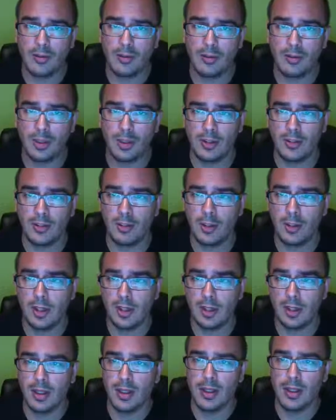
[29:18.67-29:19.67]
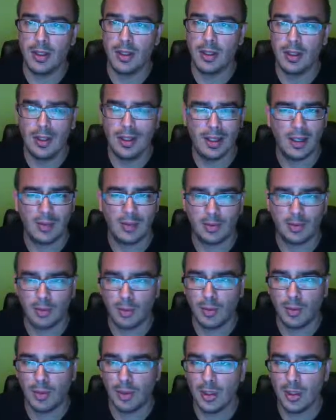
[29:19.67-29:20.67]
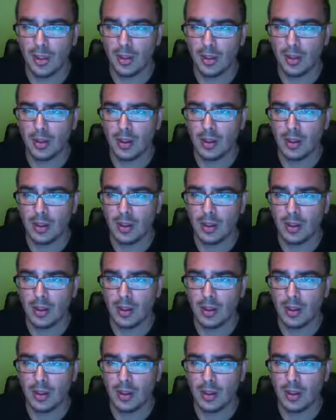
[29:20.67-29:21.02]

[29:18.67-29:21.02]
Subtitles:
of flexibility. It has reporting,